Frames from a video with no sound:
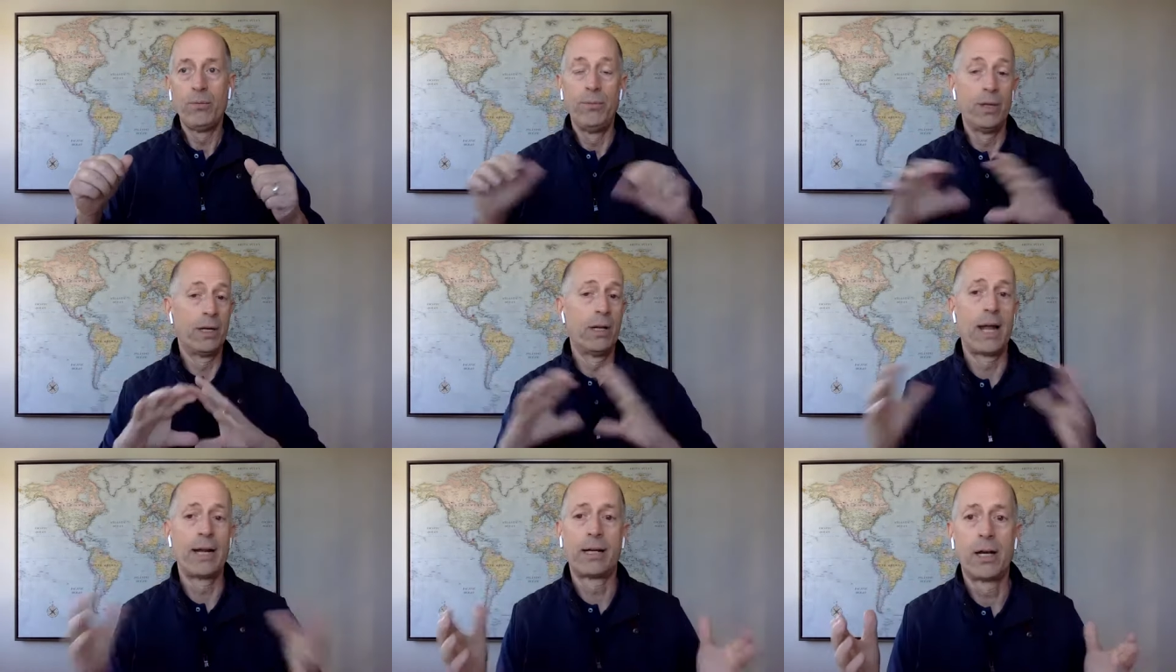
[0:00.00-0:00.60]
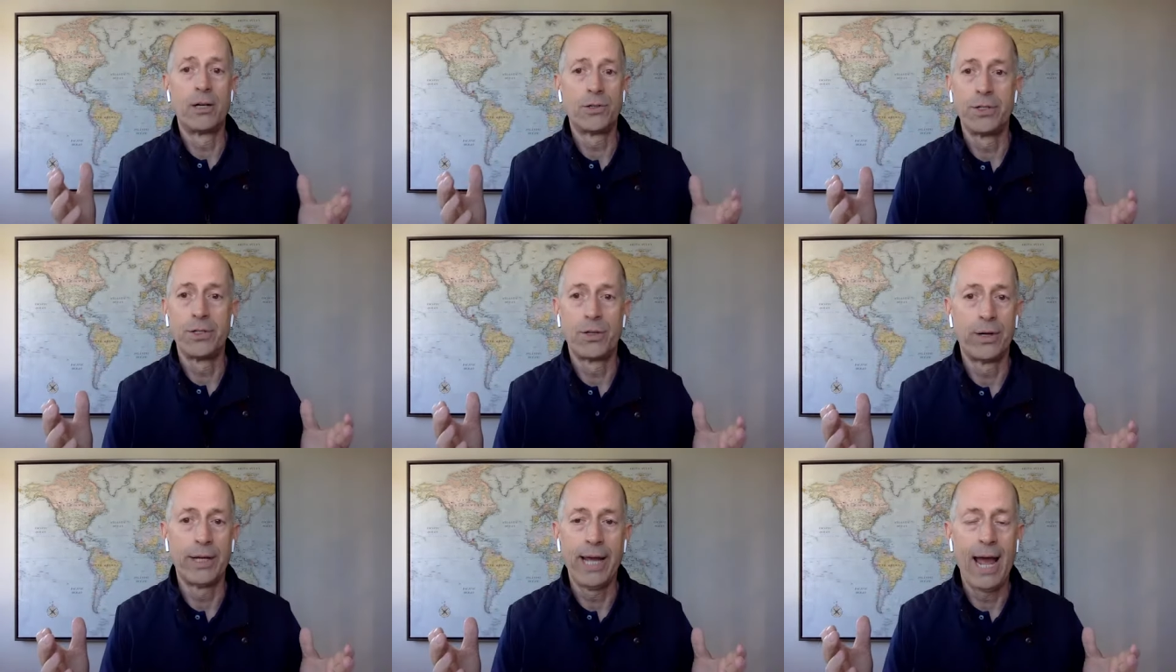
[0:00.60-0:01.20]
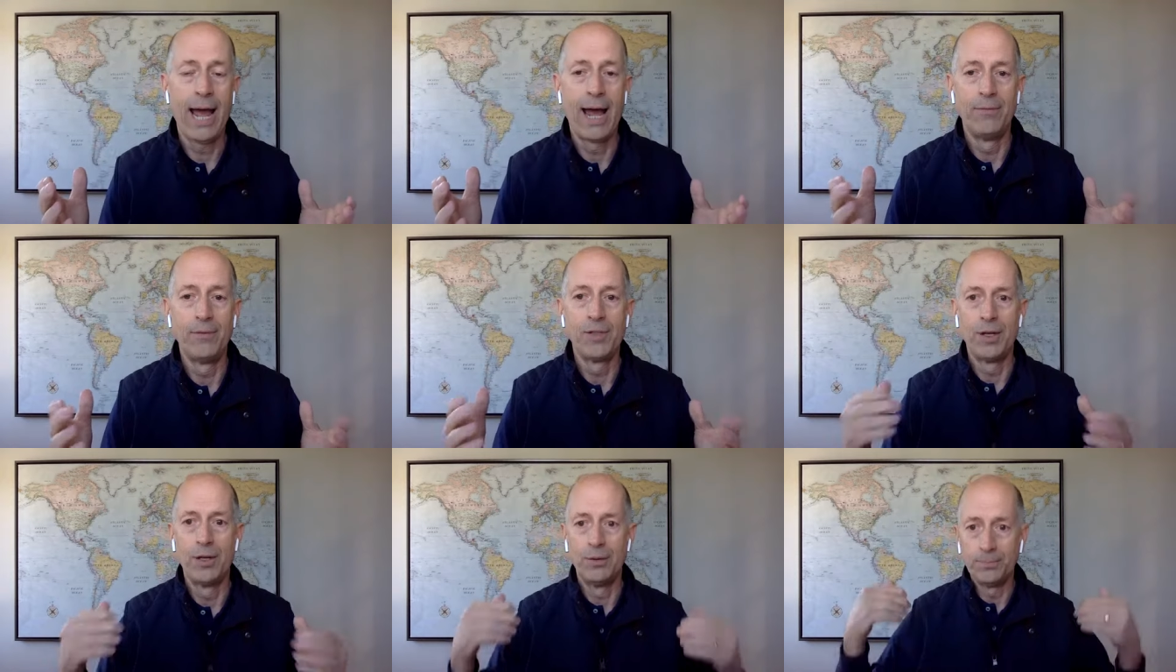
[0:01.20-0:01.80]
that a lot of countries already have.
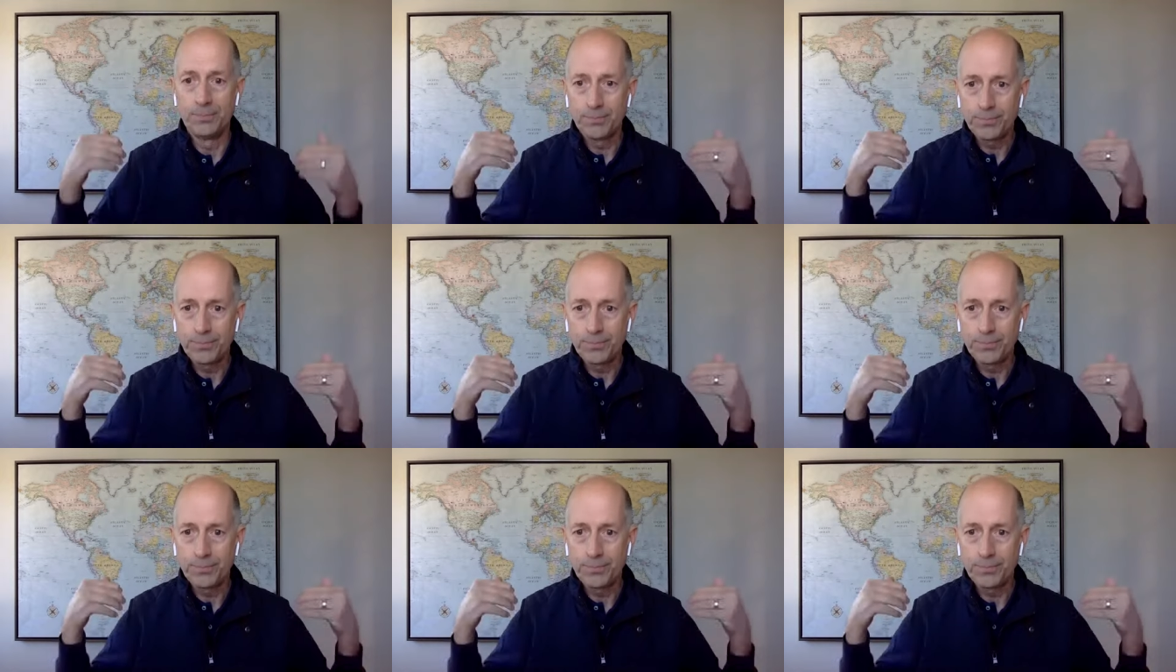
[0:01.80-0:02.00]
So